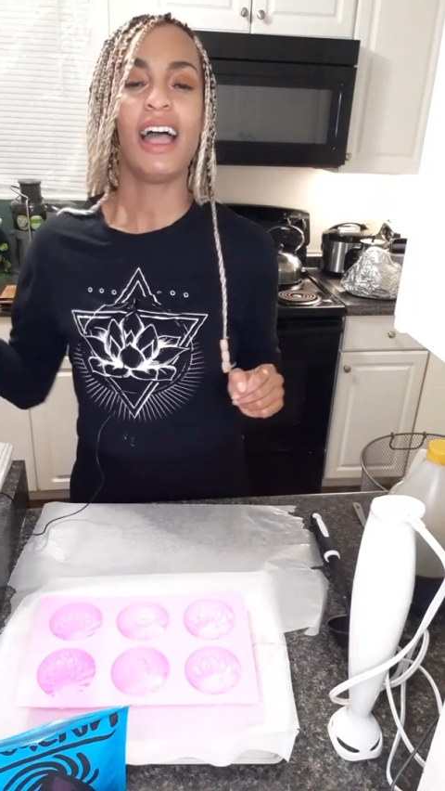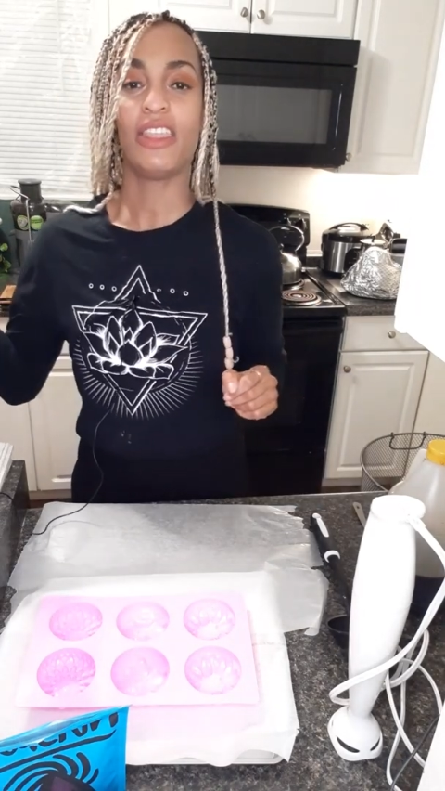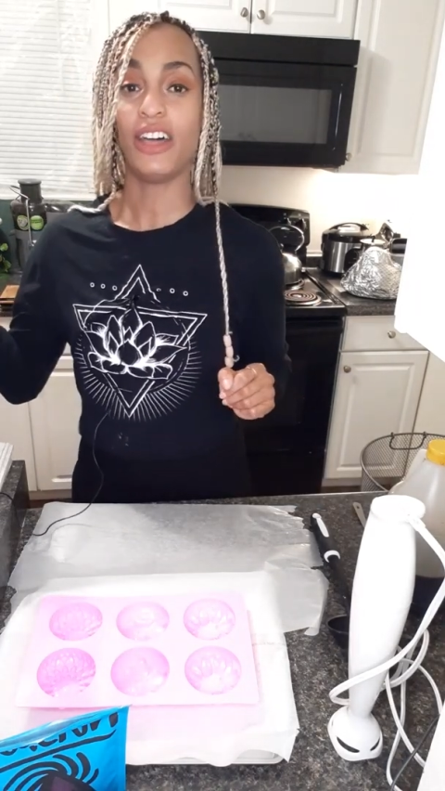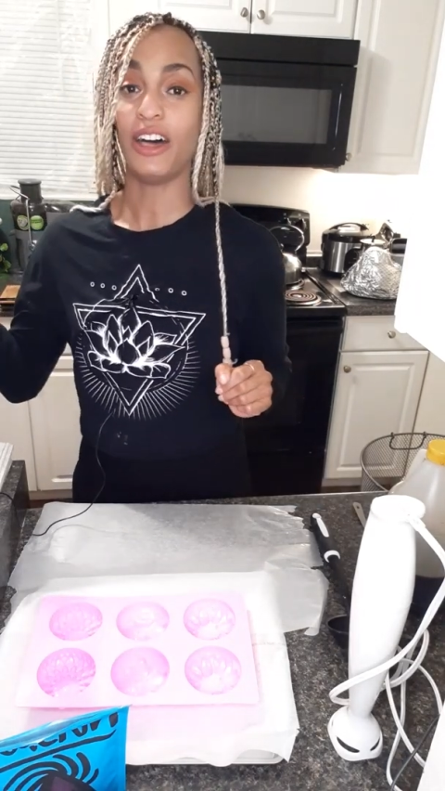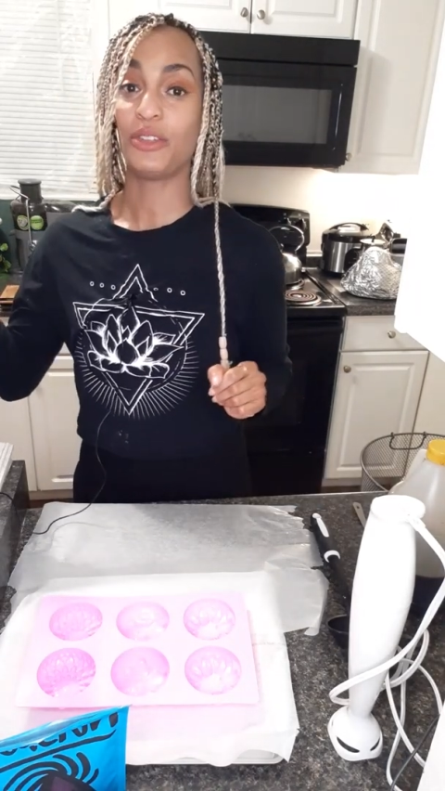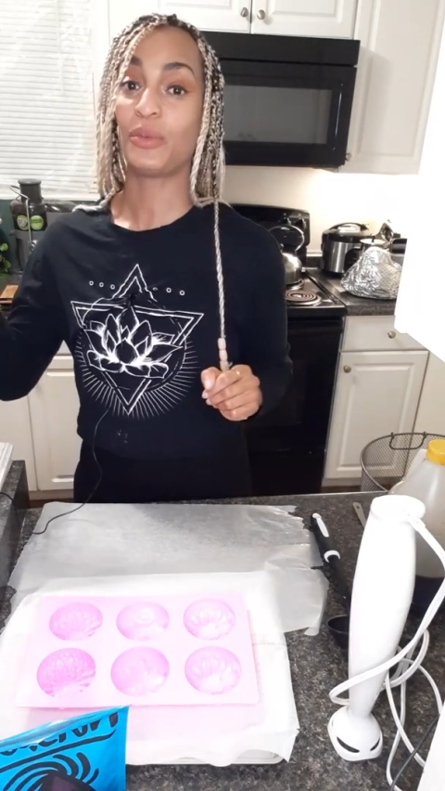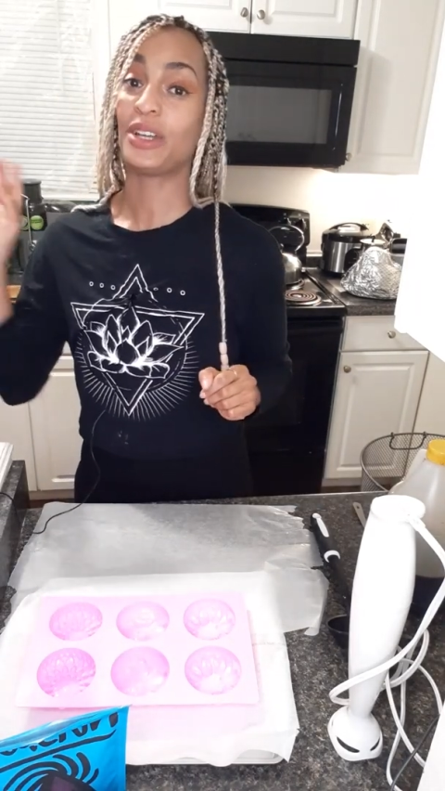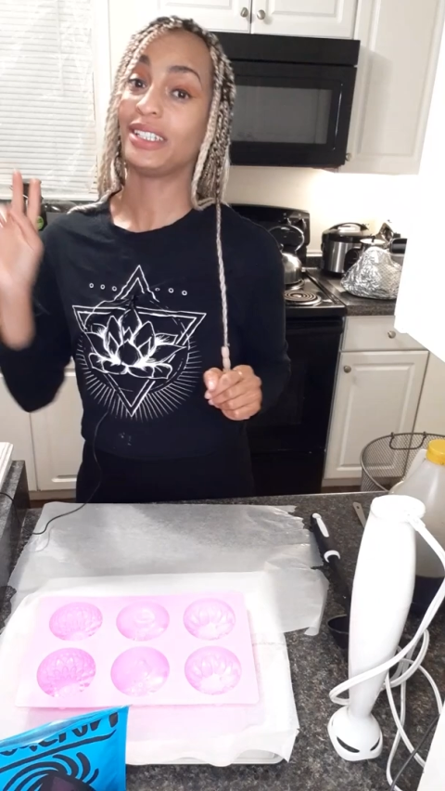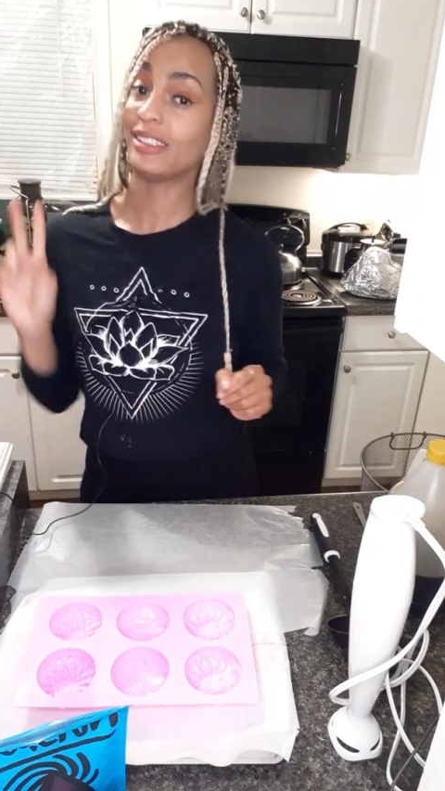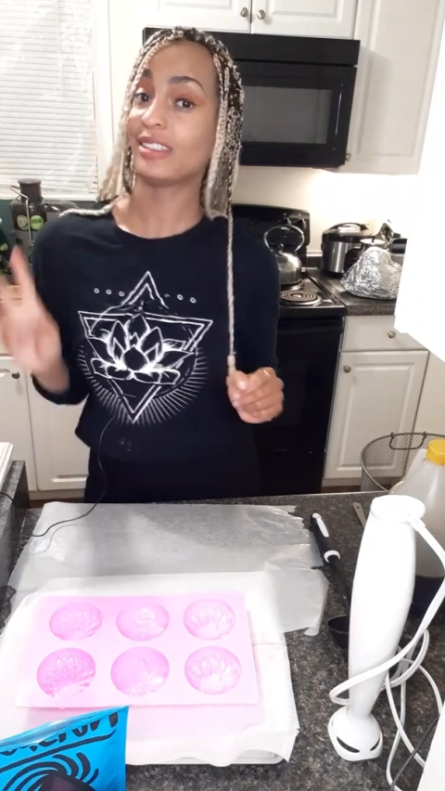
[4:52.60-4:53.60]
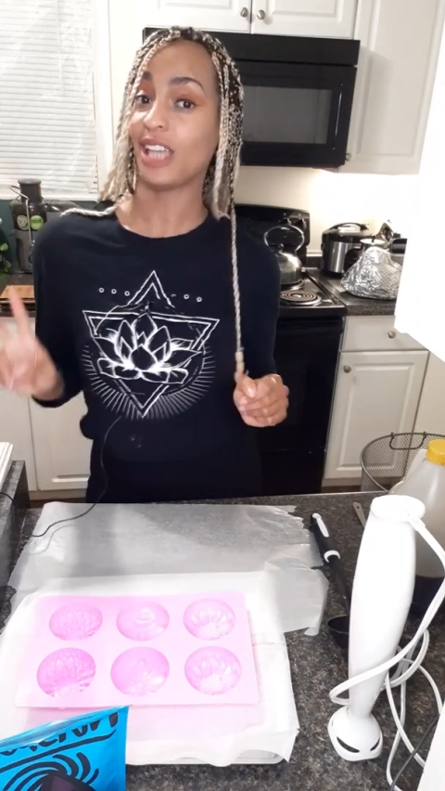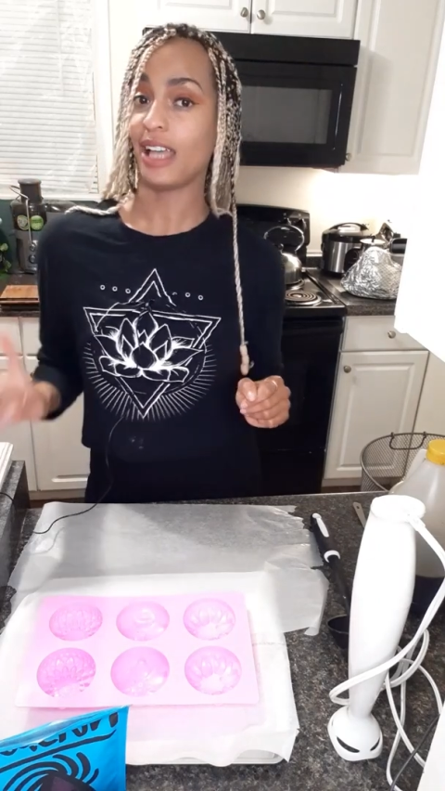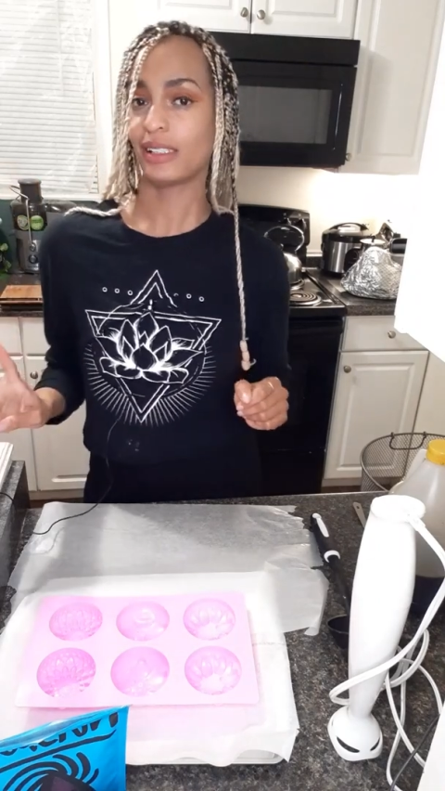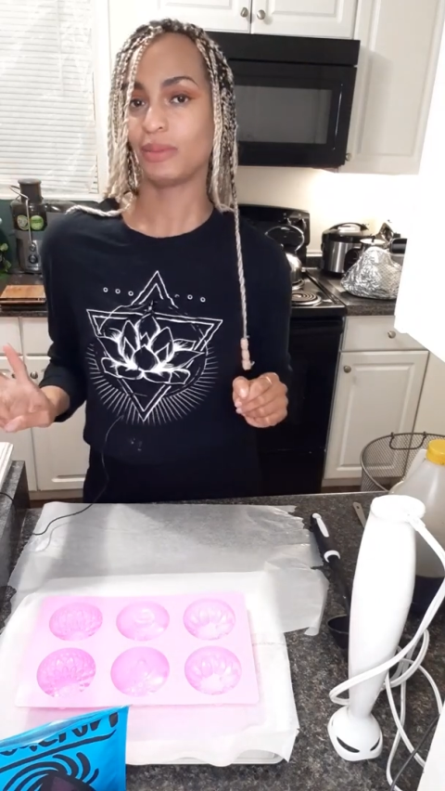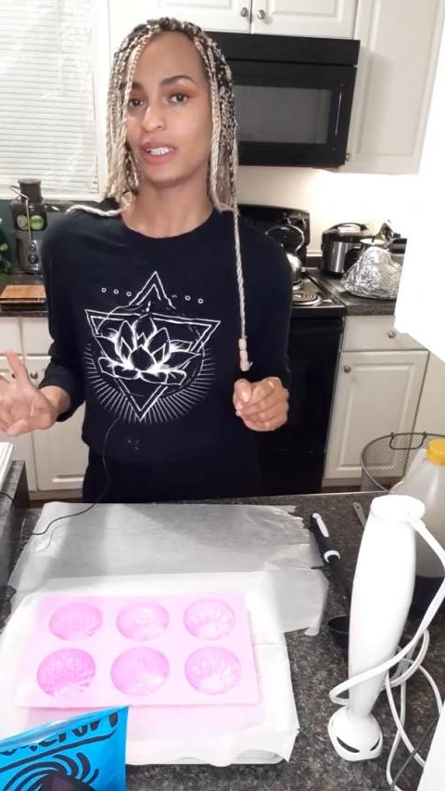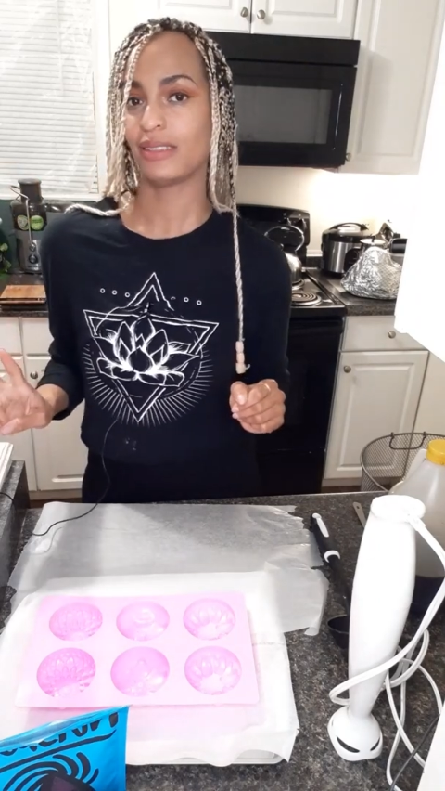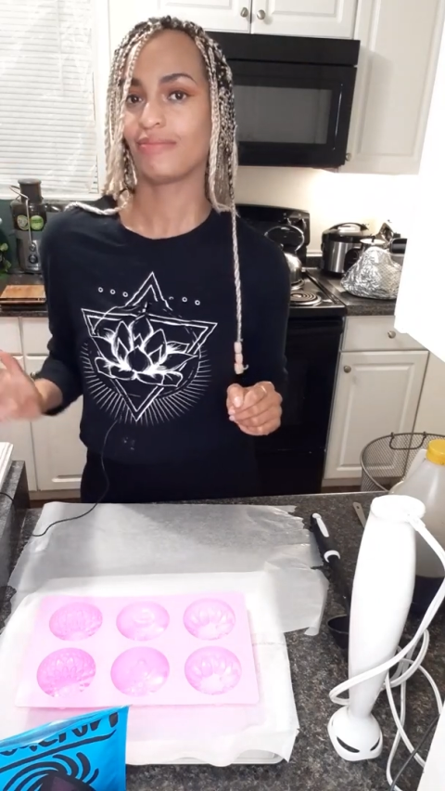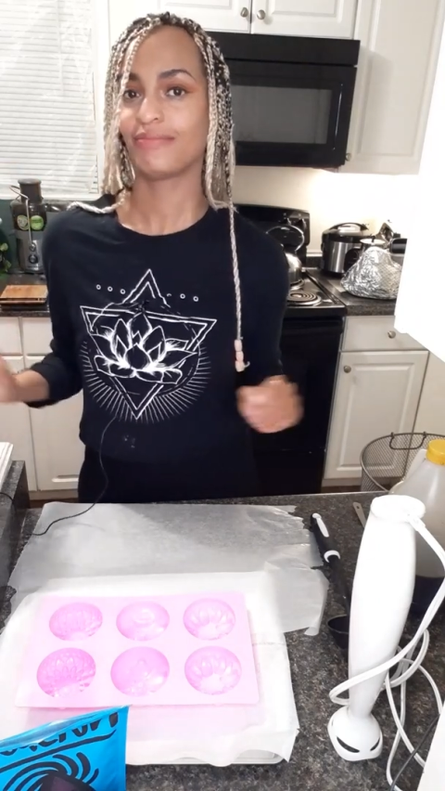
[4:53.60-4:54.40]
the other one is jasmine.